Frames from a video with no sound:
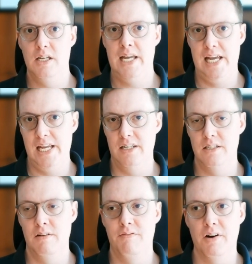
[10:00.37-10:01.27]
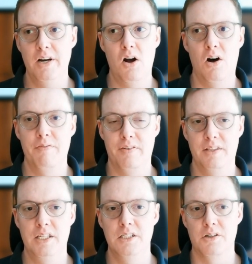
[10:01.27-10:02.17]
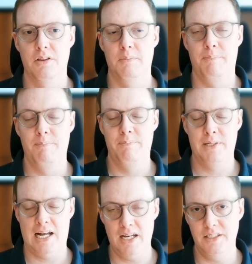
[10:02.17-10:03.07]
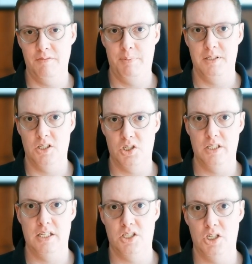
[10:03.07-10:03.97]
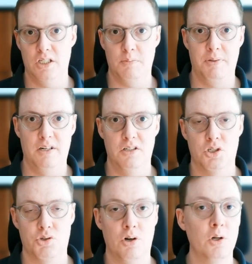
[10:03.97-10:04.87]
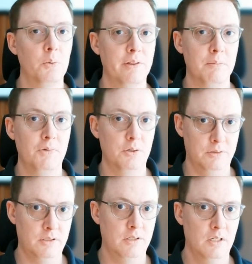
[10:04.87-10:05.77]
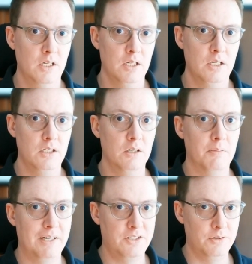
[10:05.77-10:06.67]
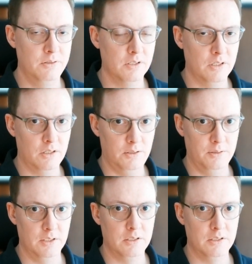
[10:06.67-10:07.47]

And very often, these are the kinds of positions that chess players struggle with most. My students included.